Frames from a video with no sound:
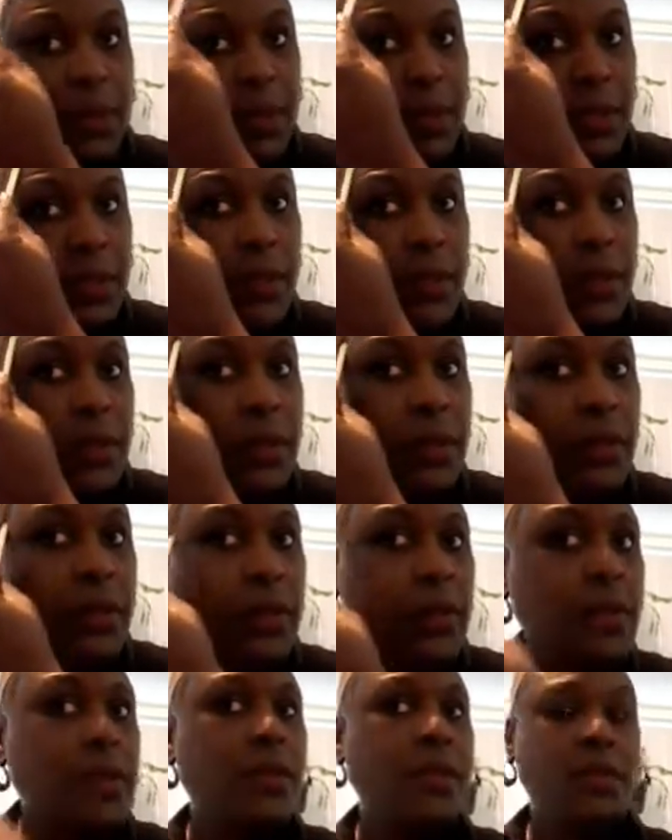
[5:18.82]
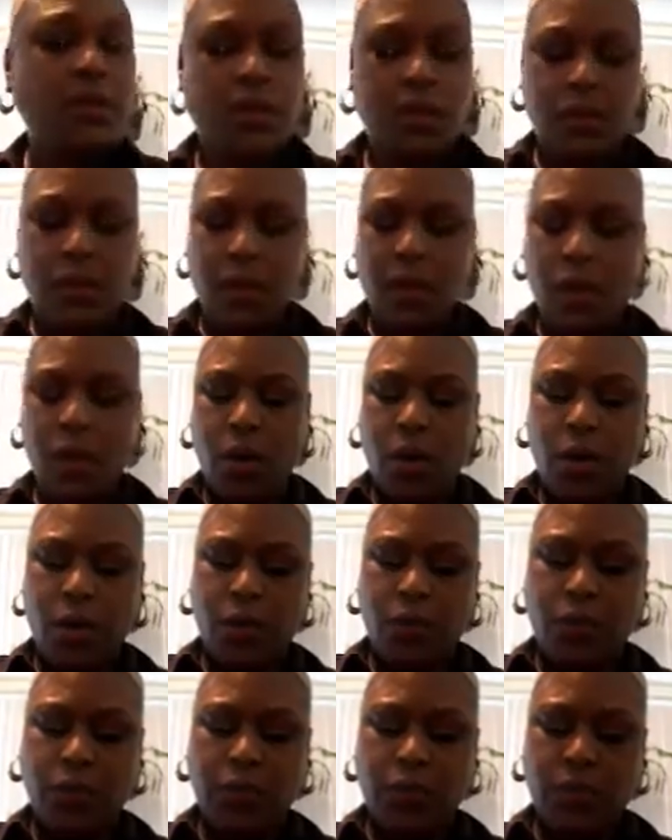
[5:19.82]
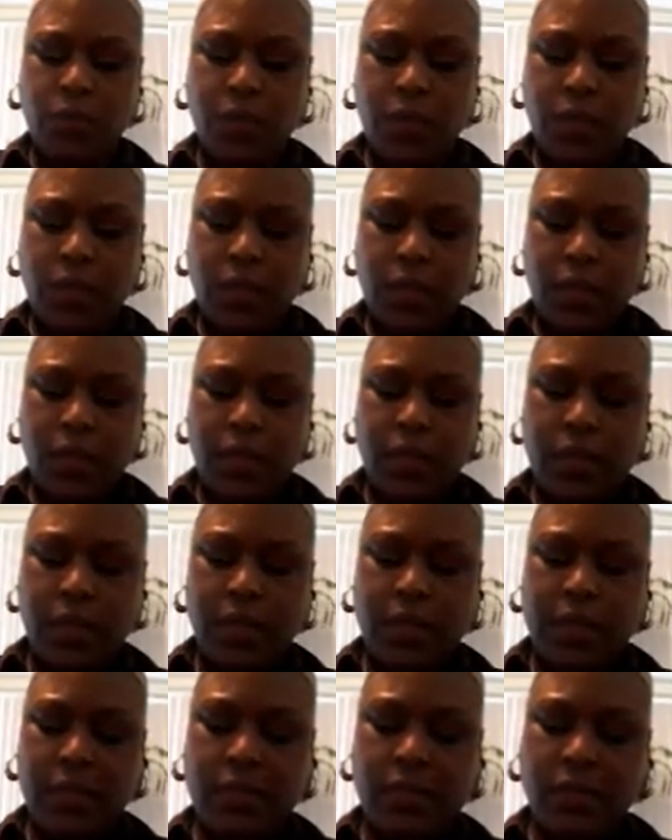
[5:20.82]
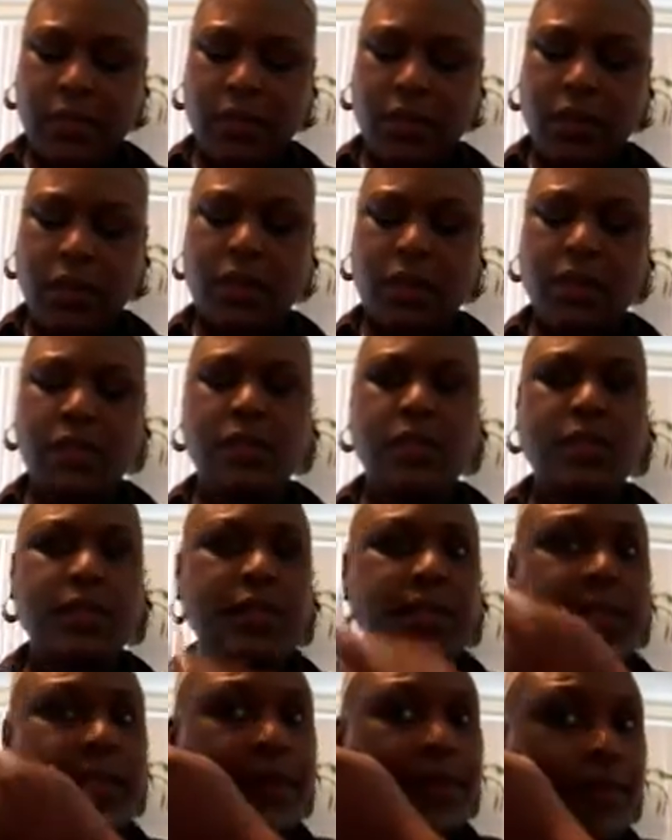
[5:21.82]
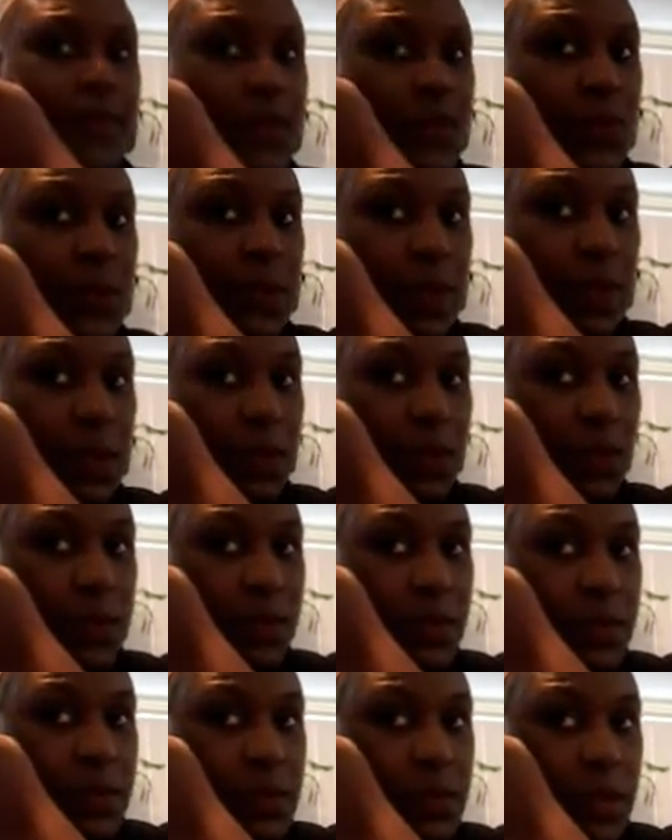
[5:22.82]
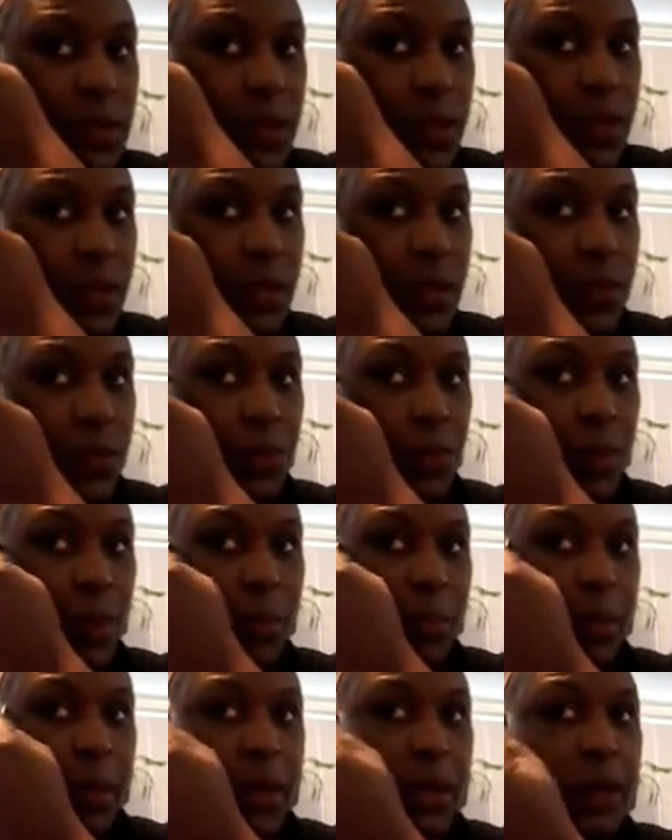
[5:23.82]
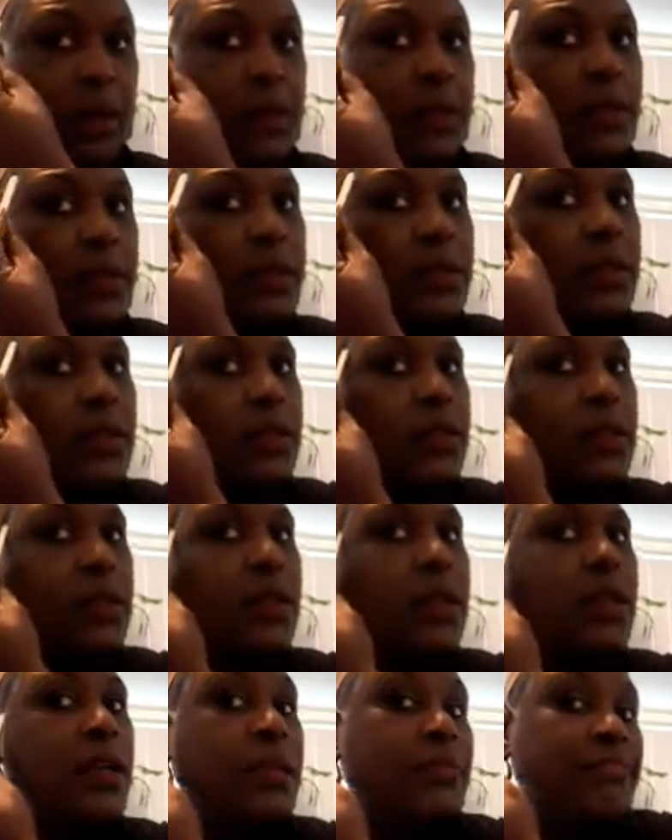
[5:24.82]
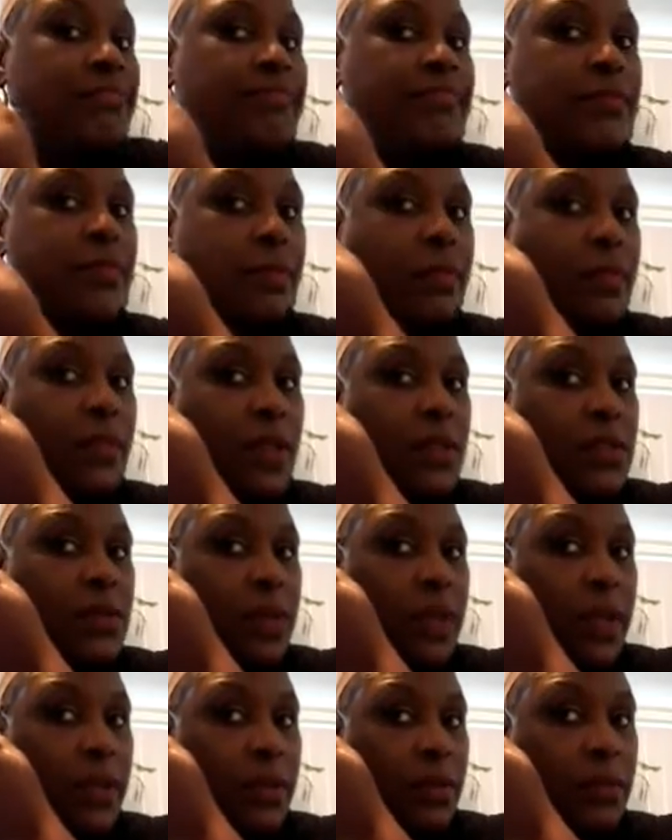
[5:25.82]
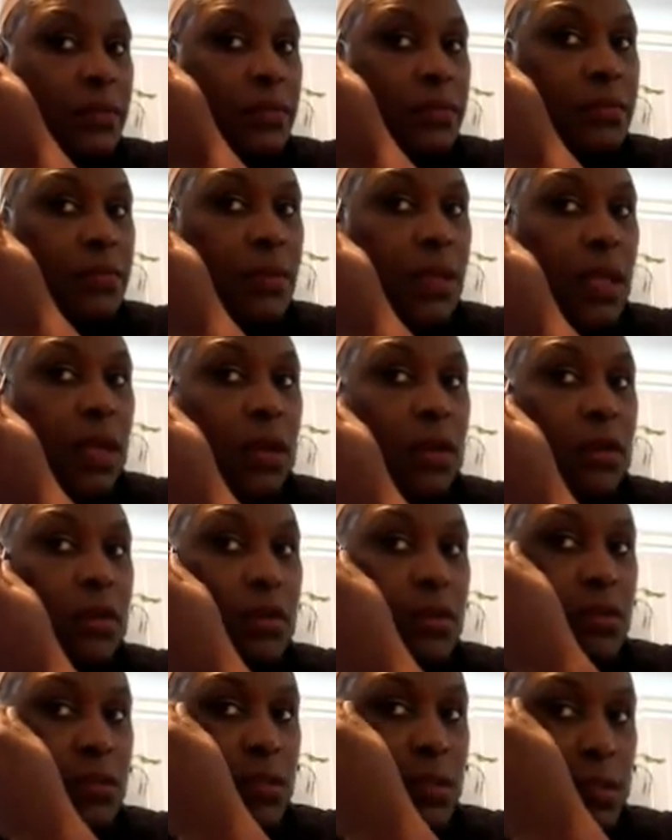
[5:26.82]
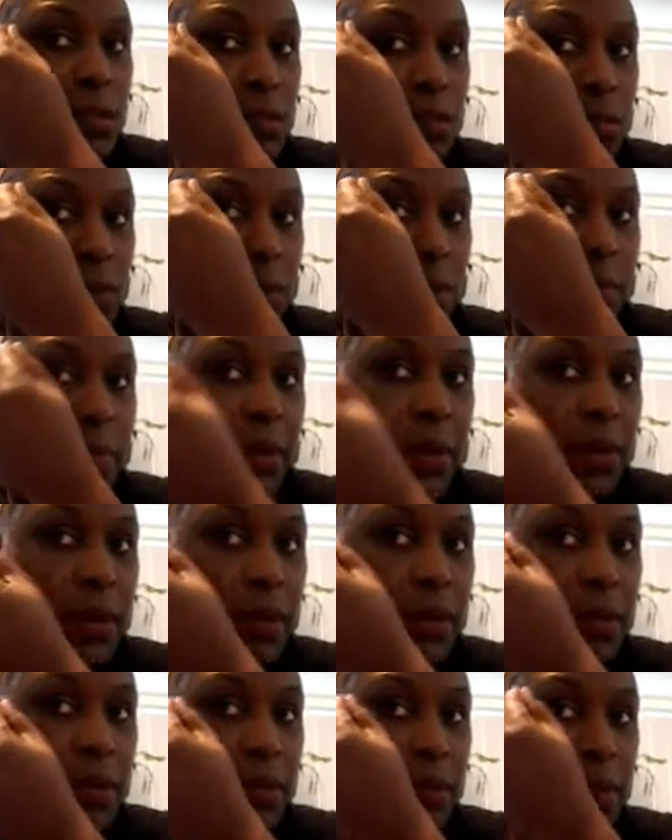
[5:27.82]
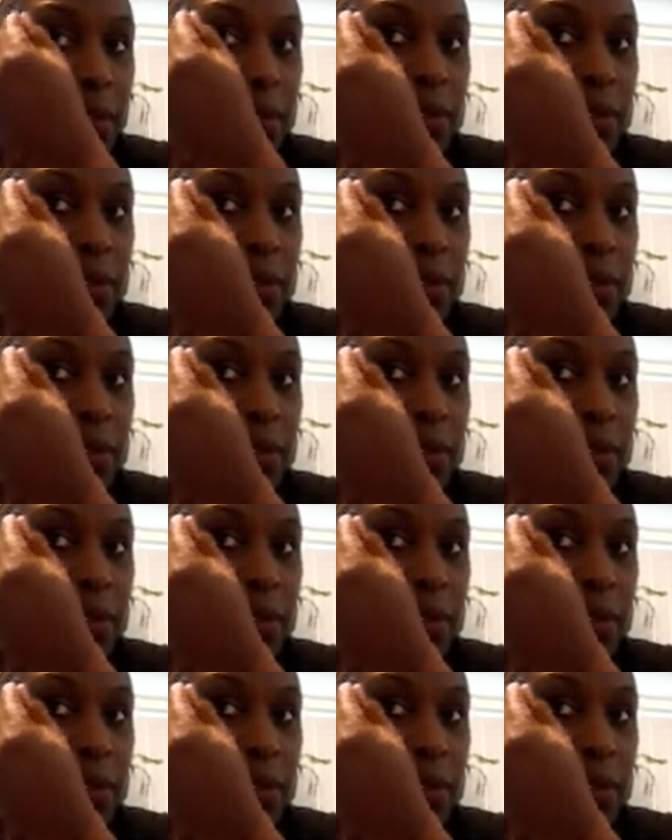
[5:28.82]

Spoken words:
good hold, and then as it starts to lift is when I'll use the Endura Bond. That's what I do. I'll use the Endura Bond